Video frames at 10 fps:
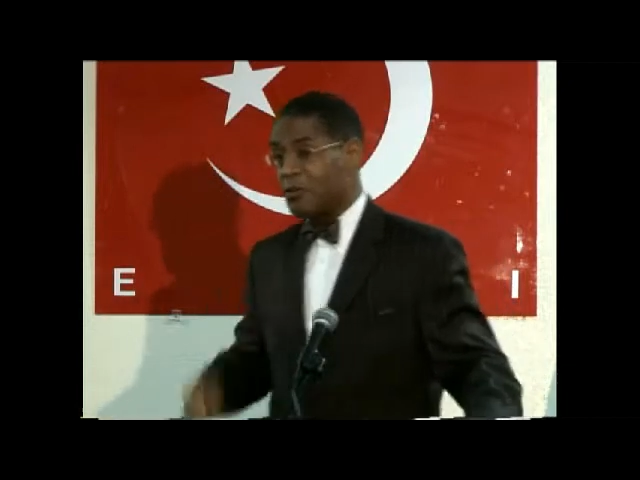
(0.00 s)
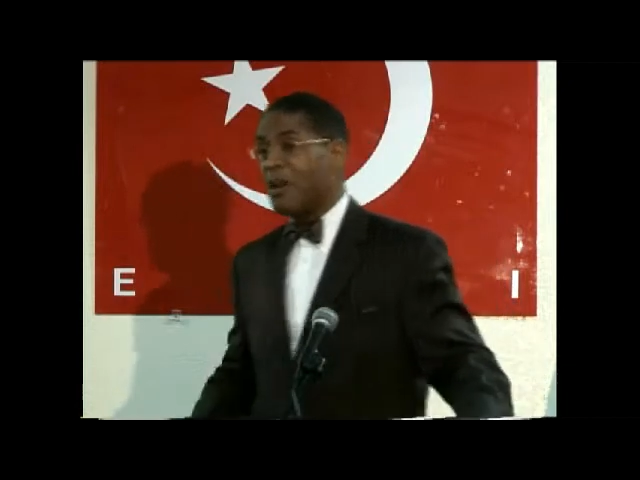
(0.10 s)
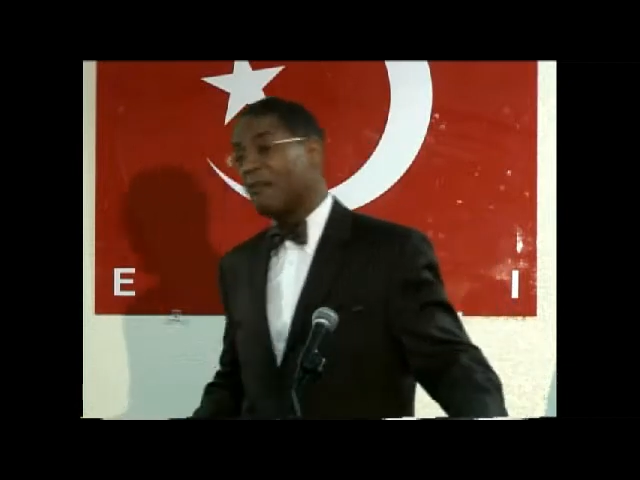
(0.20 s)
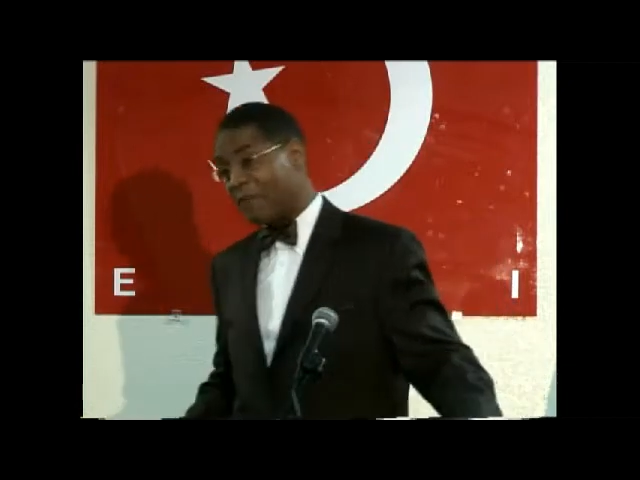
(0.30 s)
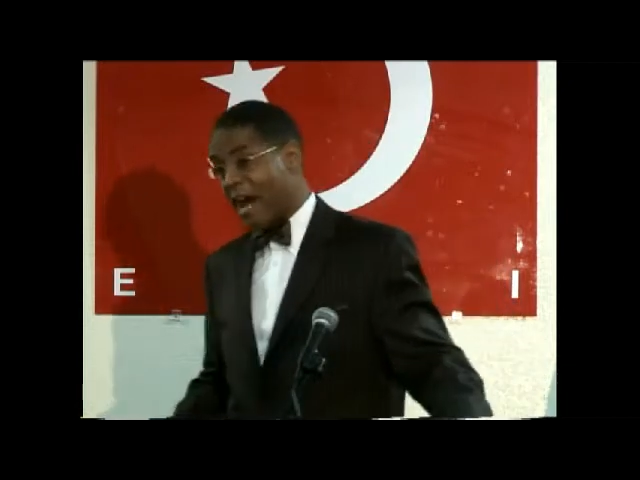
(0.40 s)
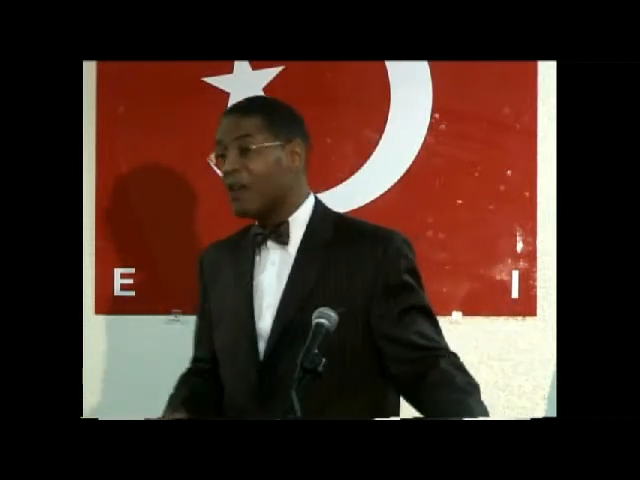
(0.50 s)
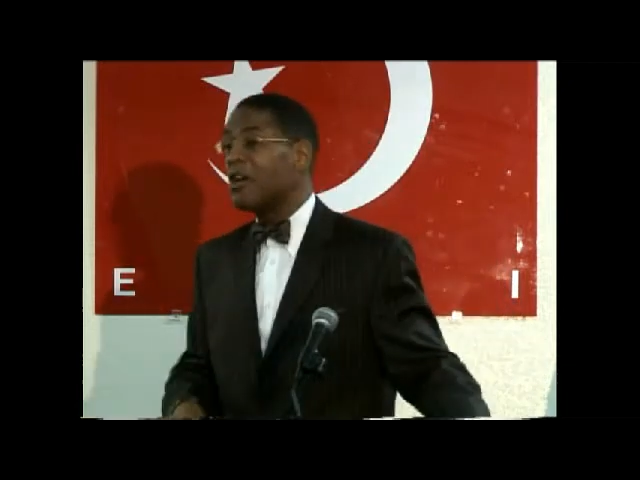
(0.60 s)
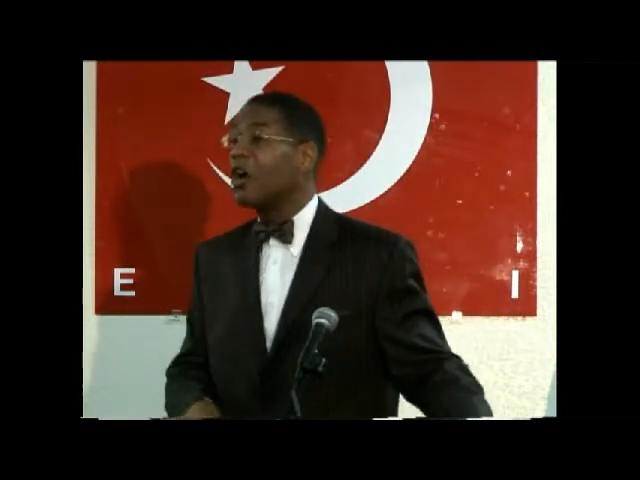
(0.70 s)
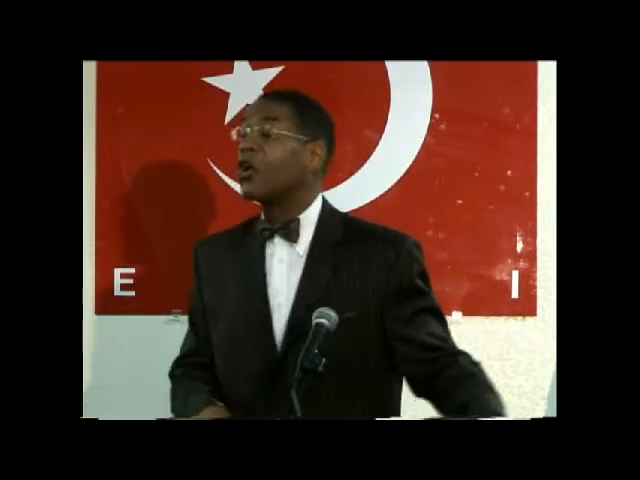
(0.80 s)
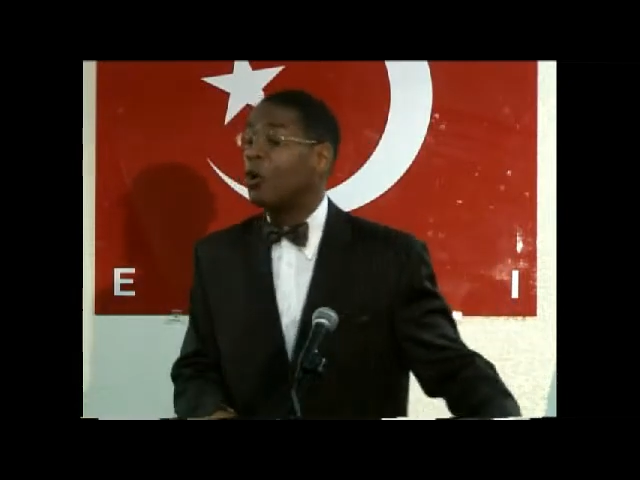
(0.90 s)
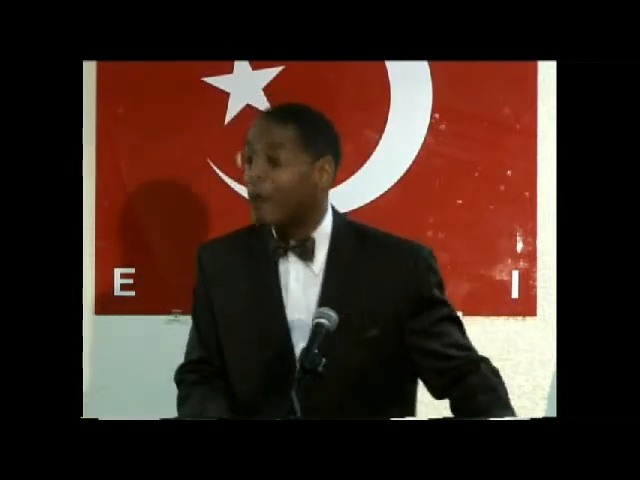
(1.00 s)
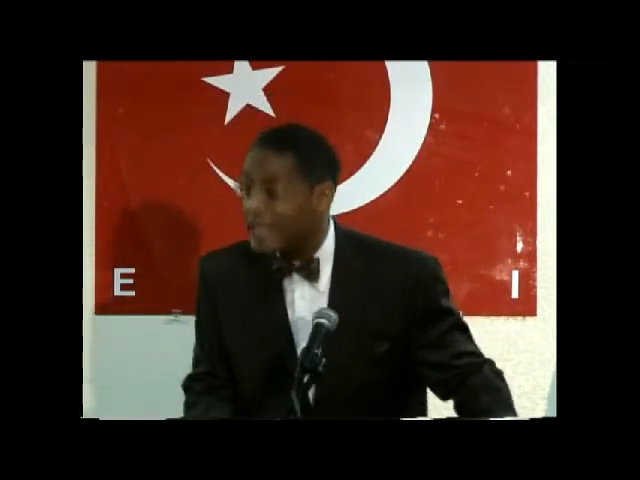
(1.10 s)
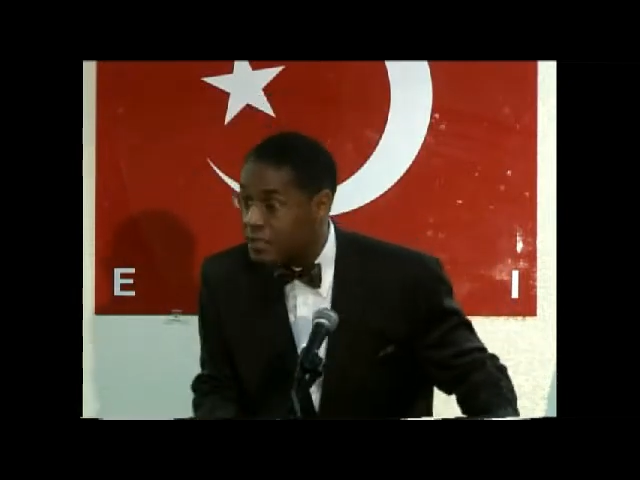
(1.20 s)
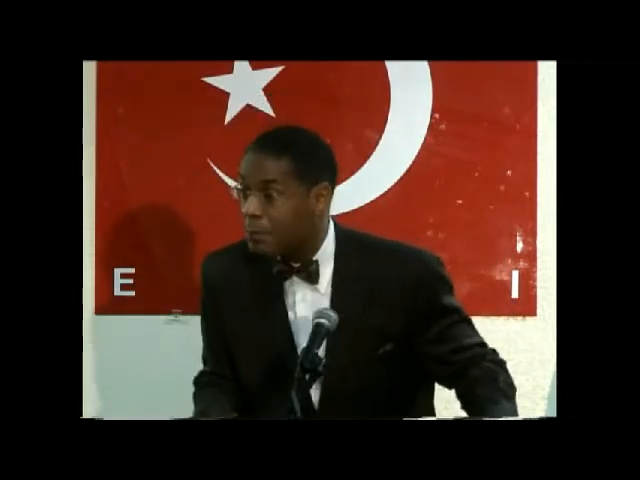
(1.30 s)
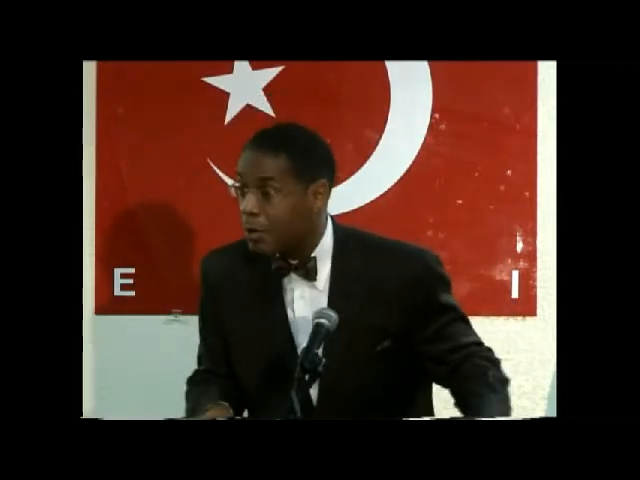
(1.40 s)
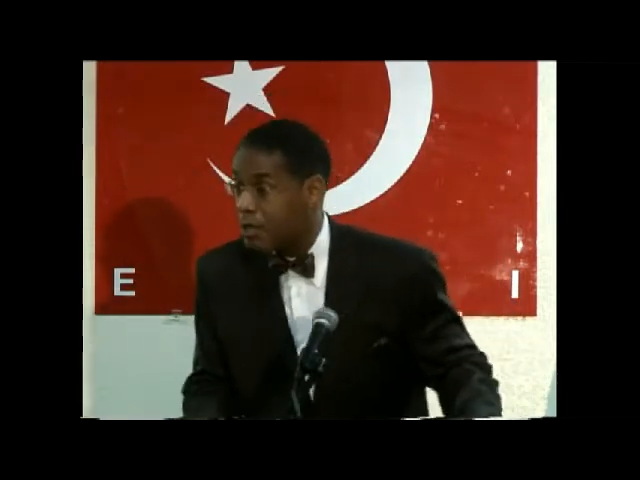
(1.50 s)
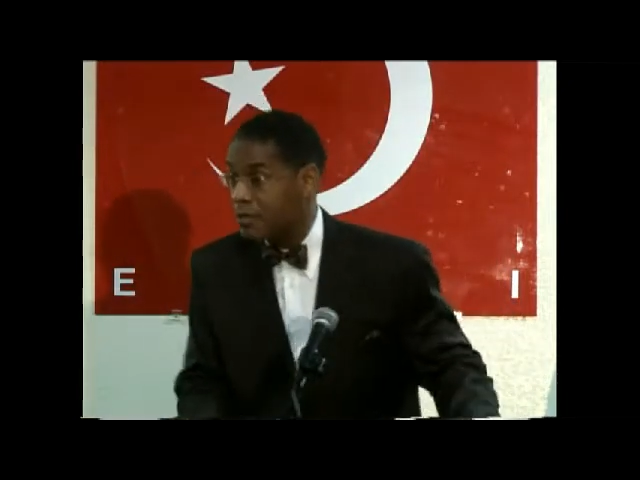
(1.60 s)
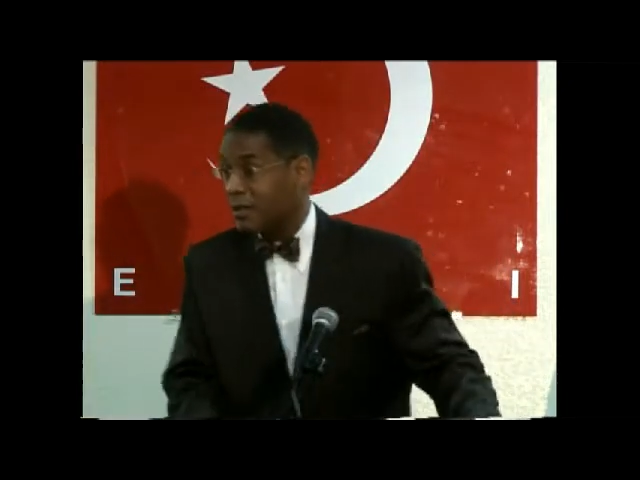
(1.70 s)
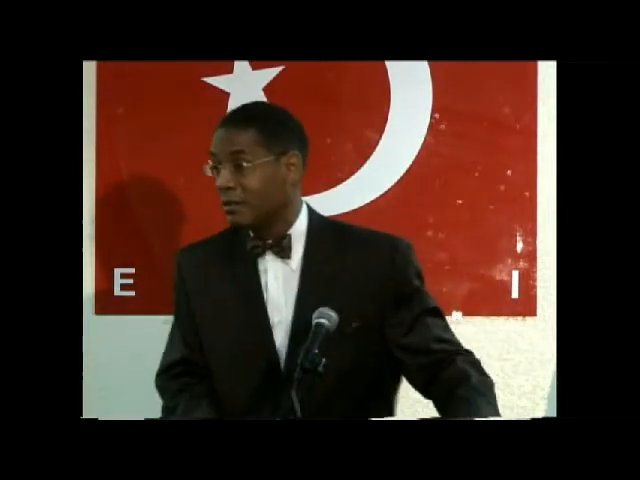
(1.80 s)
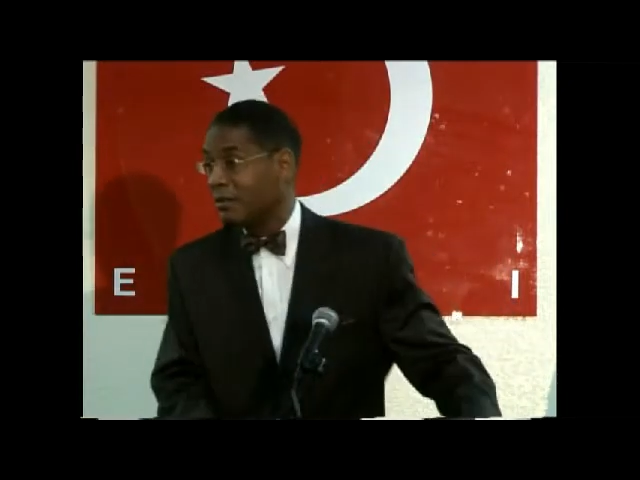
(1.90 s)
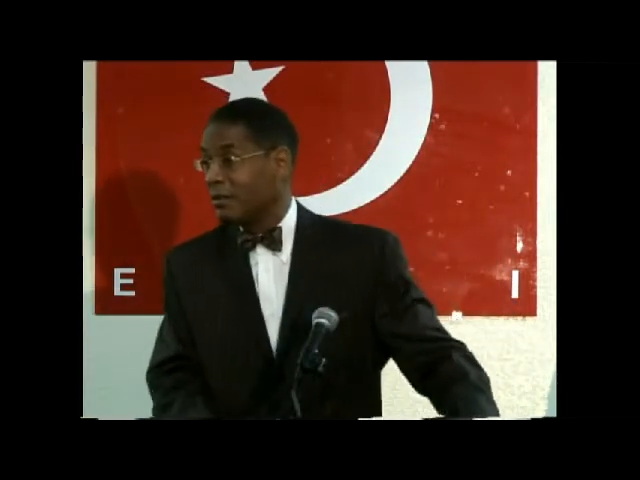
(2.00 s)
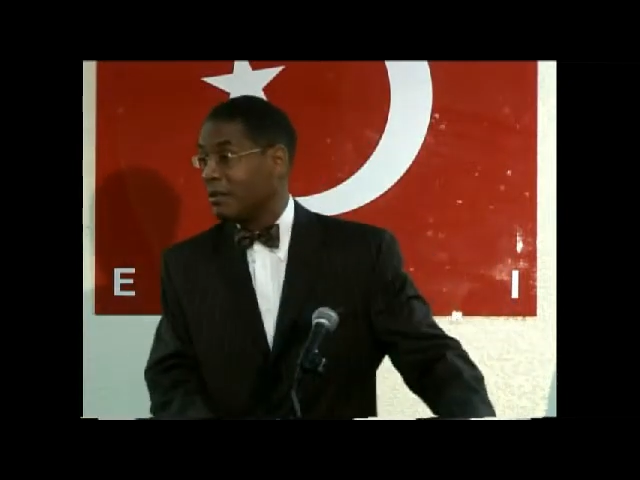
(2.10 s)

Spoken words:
then you have found a crazy person.